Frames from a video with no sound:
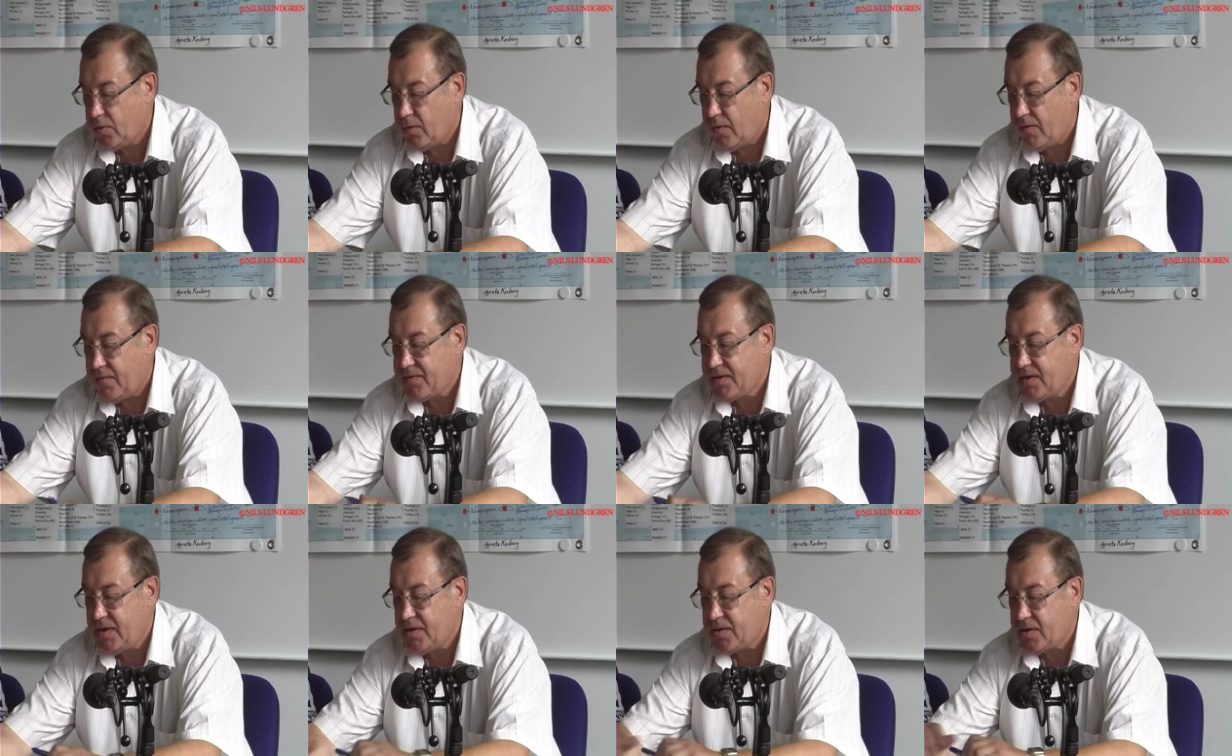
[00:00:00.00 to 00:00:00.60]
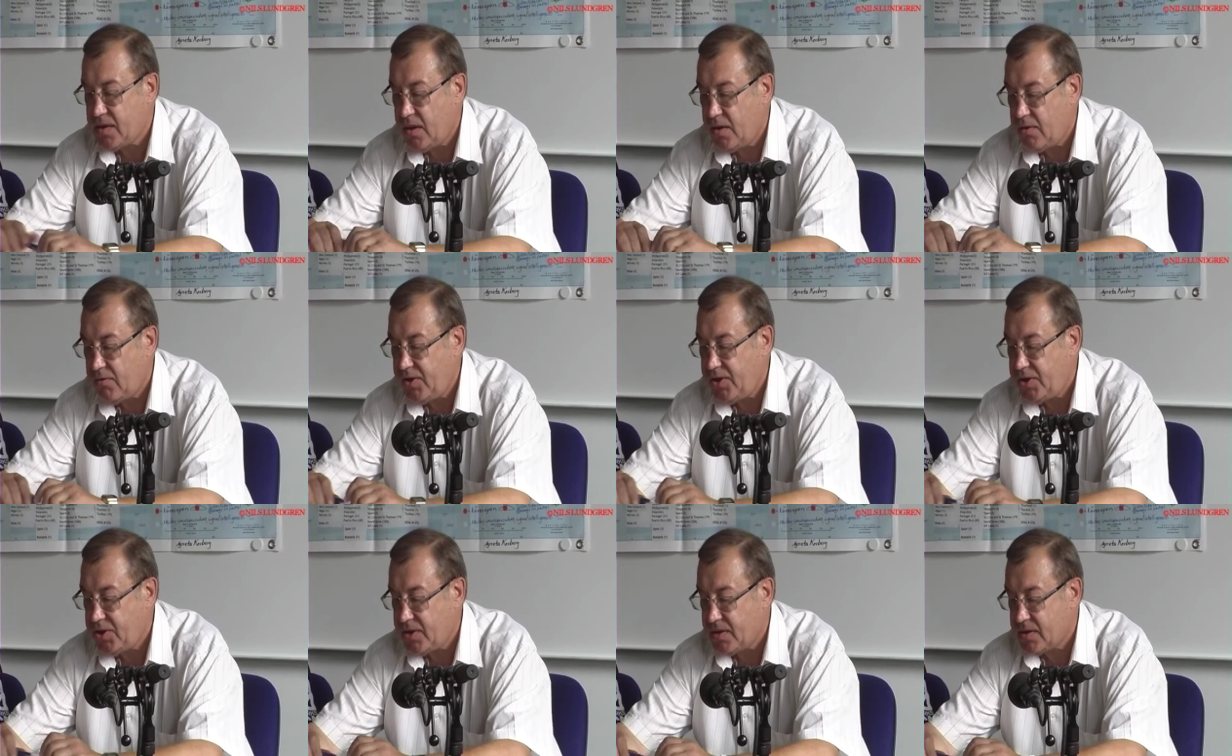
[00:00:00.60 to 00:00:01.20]
of these
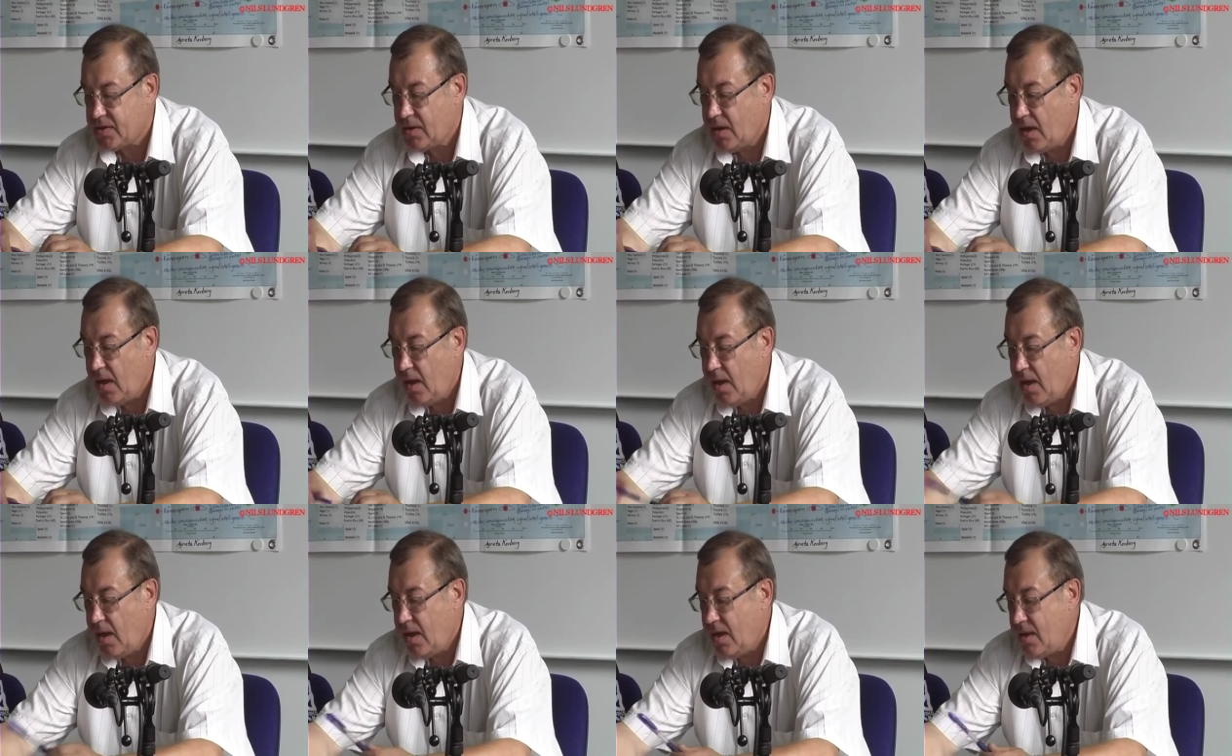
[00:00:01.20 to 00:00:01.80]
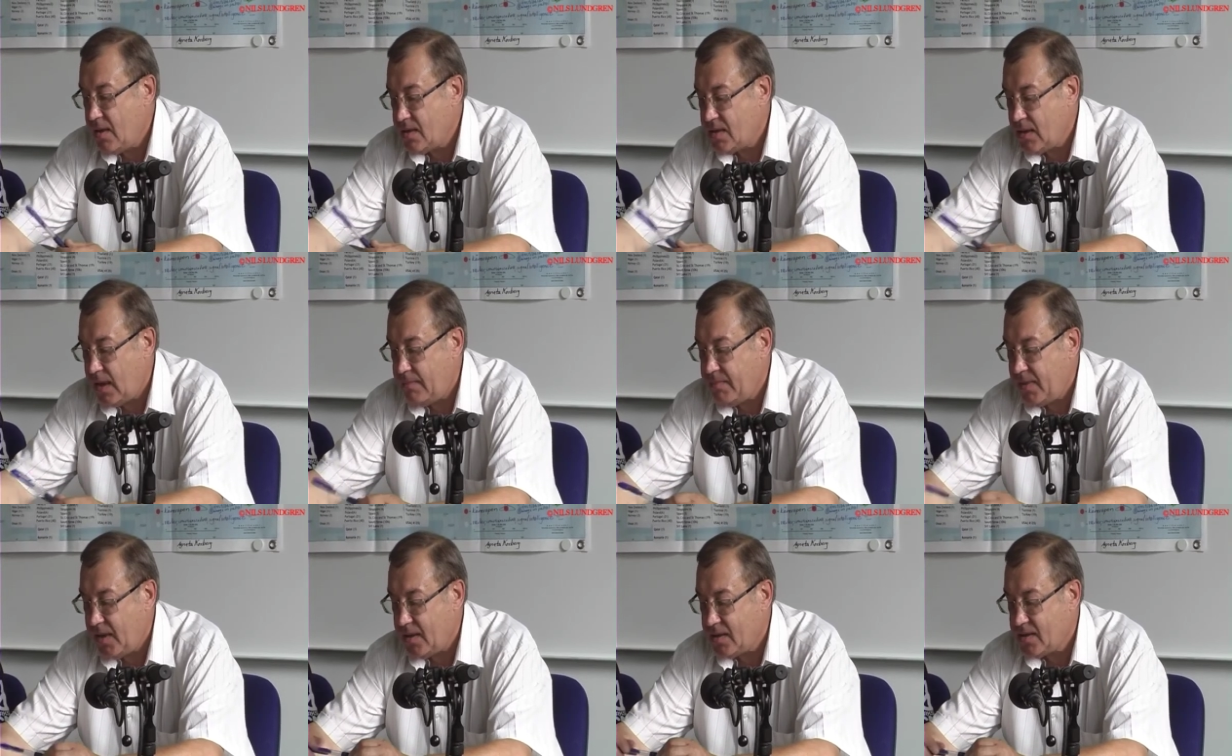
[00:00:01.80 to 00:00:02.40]
riches.
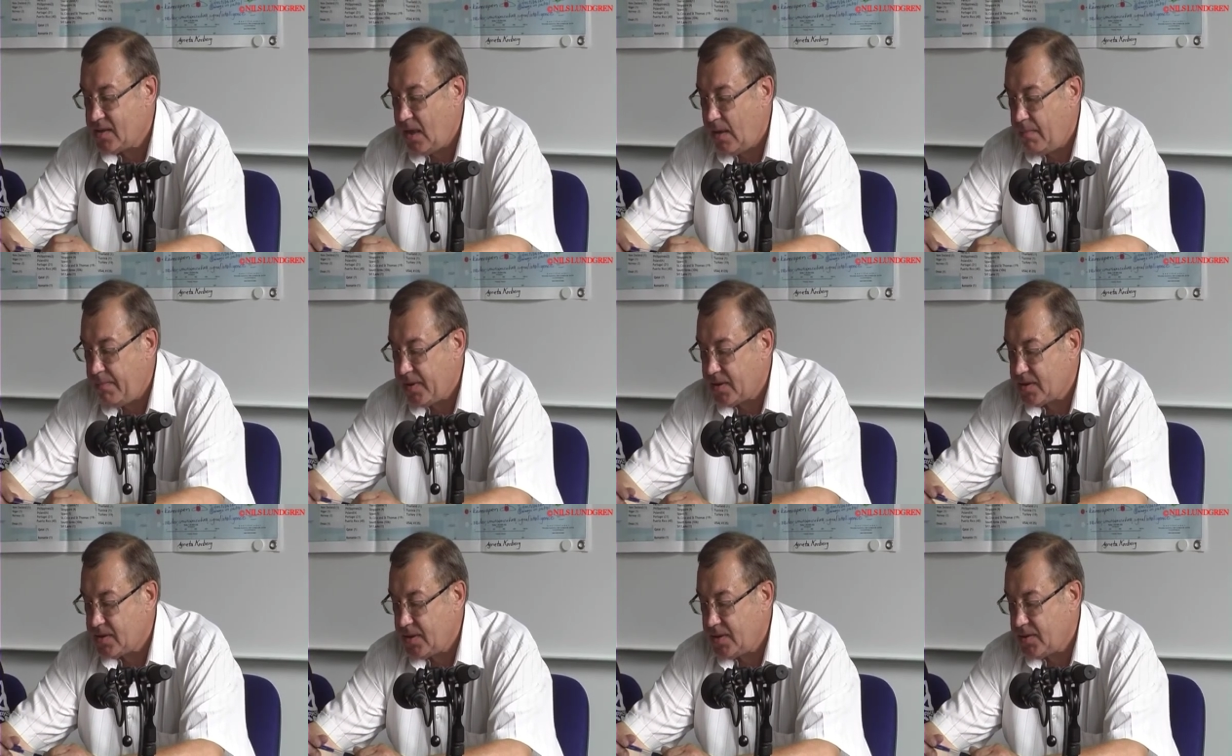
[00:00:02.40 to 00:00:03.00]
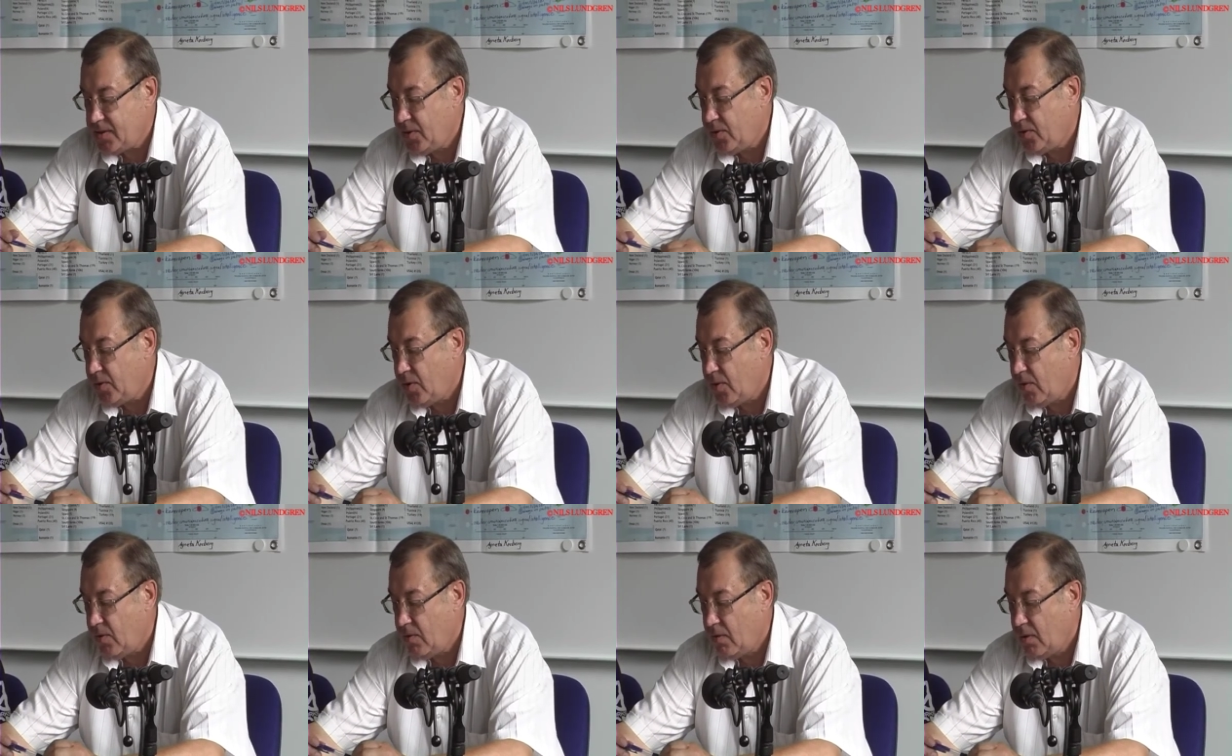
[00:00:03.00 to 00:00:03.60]
Some examples, as you
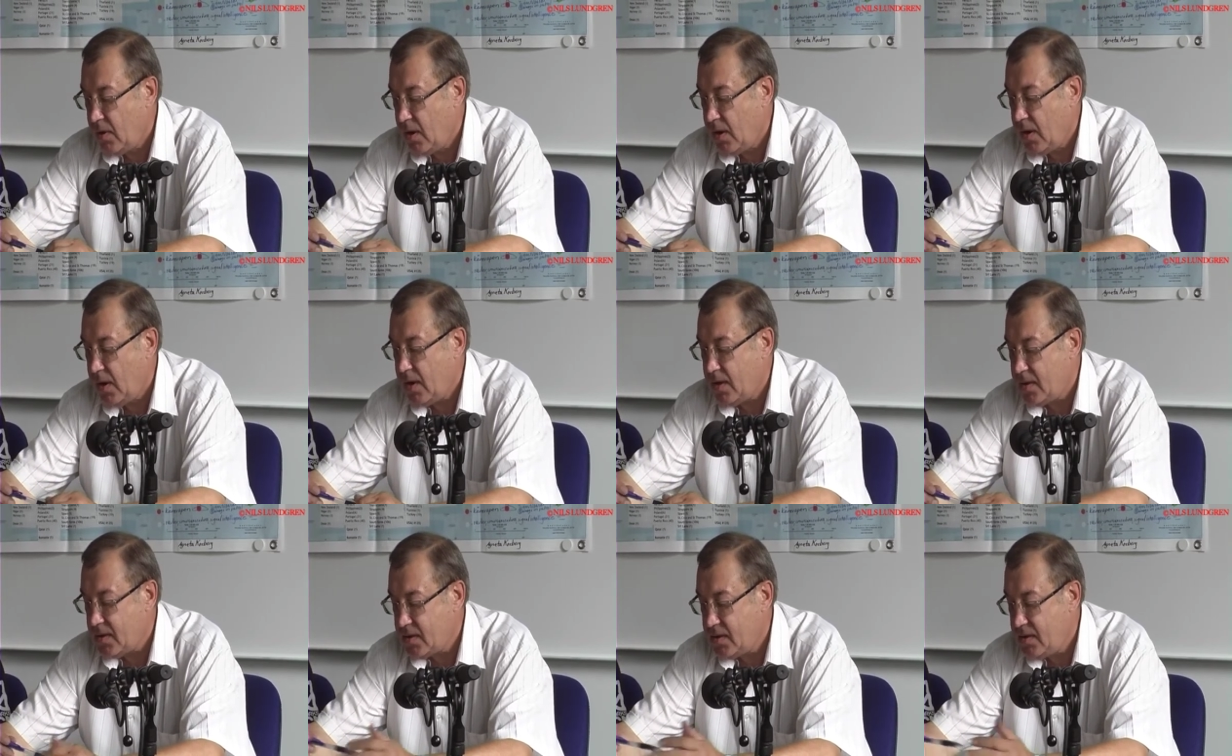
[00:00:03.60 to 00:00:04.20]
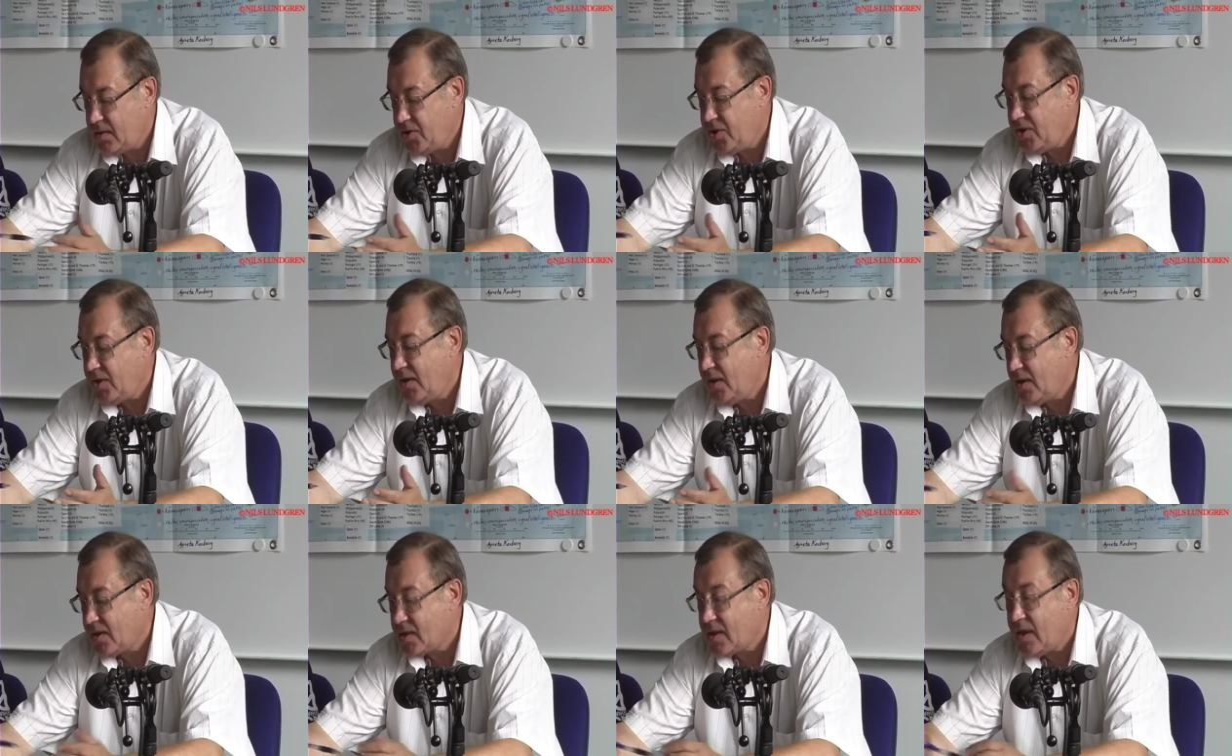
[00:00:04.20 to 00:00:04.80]
know,
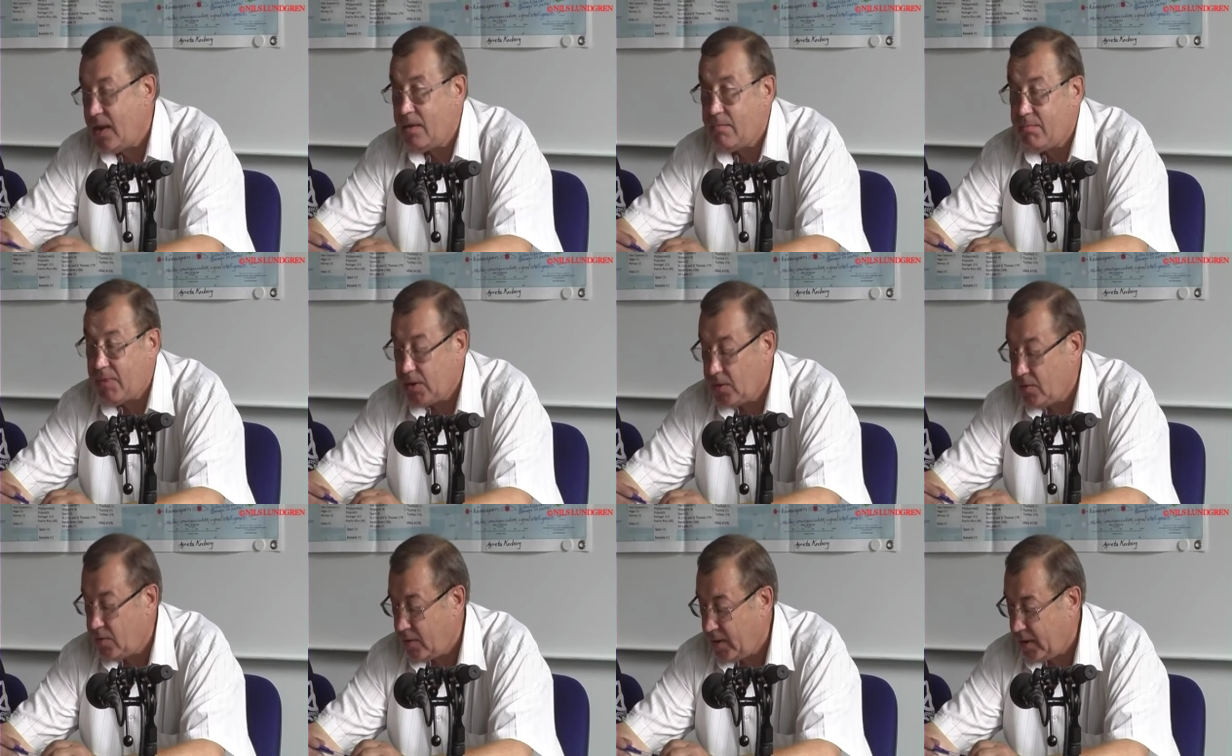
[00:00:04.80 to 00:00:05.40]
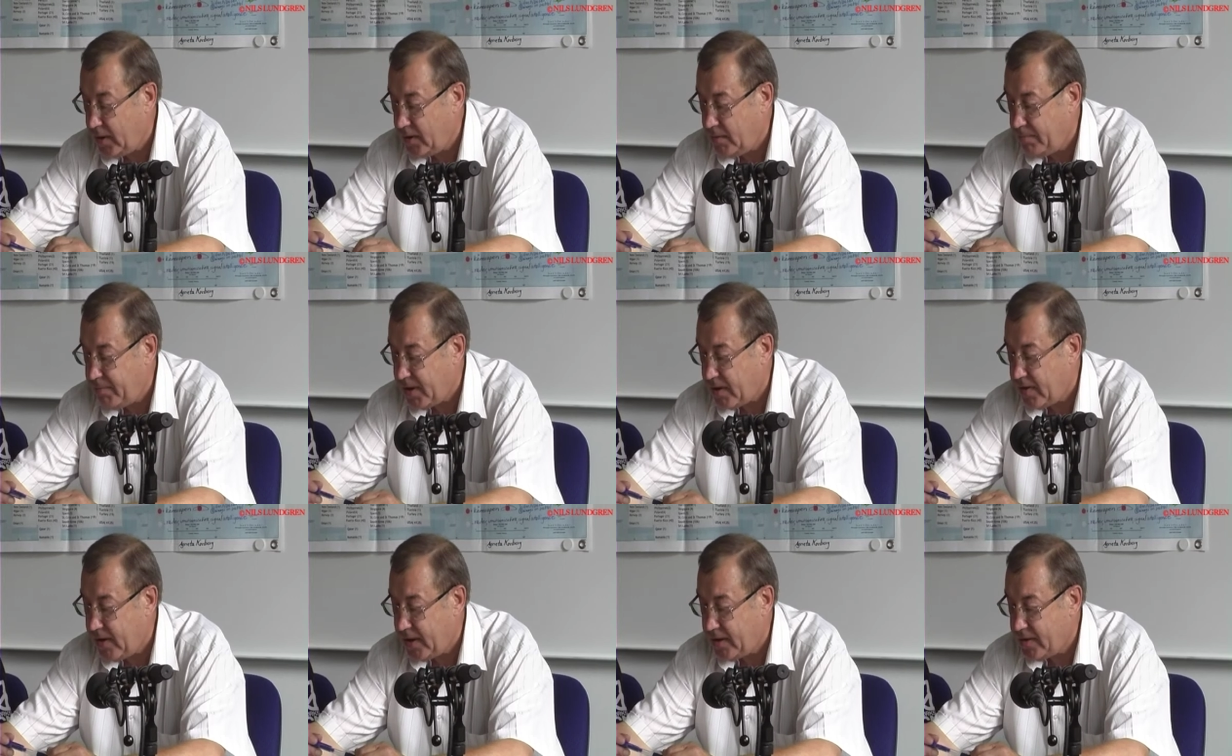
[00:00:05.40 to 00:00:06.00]
Chinggis Khan, Mongolian
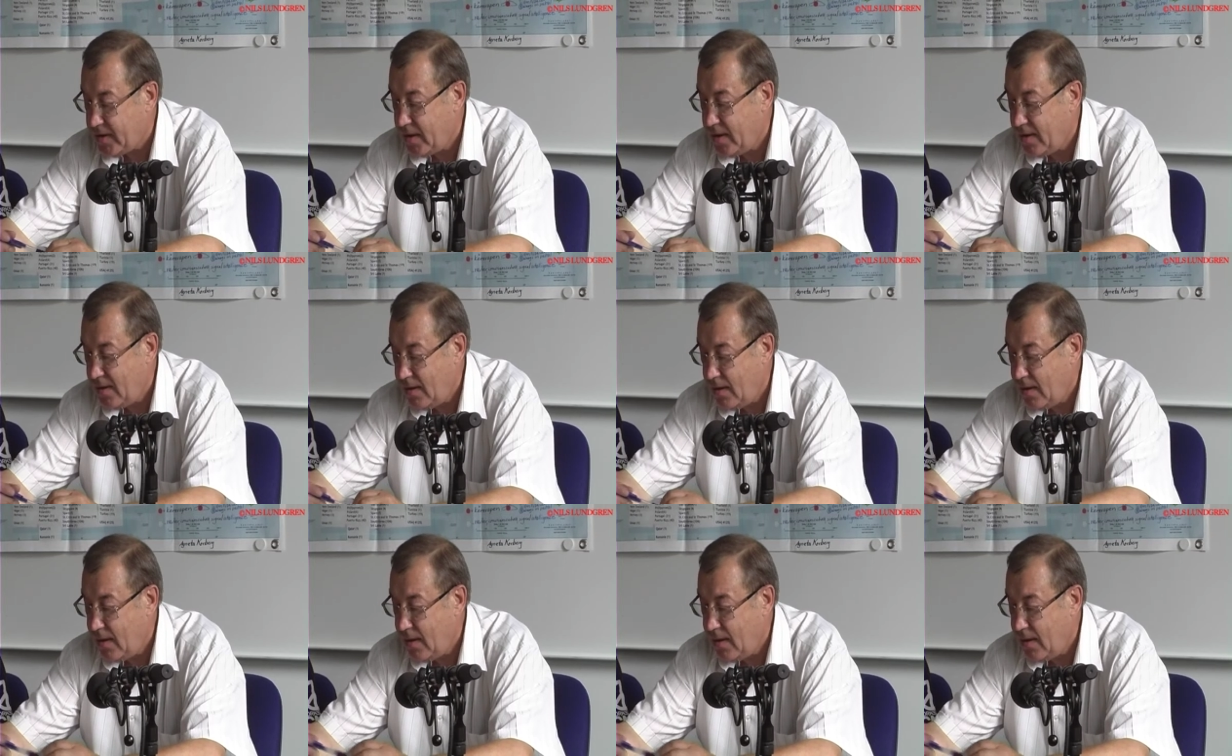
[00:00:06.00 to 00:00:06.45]
Imperator,